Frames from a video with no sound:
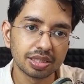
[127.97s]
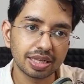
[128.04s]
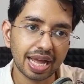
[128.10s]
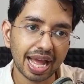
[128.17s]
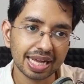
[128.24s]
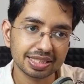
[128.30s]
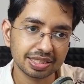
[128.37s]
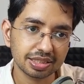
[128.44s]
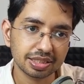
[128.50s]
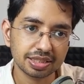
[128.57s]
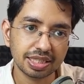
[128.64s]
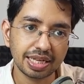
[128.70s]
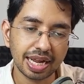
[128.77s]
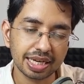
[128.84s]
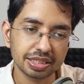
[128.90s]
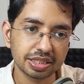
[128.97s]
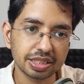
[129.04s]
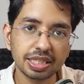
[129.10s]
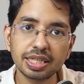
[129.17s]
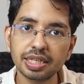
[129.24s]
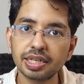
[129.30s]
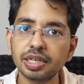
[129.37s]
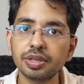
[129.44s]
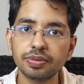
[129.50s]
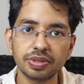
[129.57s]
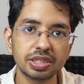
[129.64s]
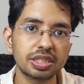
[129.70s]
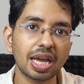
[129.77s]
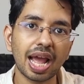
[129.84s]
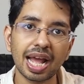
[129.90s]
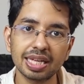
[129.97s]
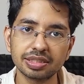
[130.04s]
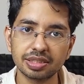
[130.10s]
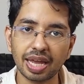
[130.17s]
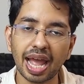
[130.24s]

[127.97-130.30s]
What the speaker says: access key and secret which has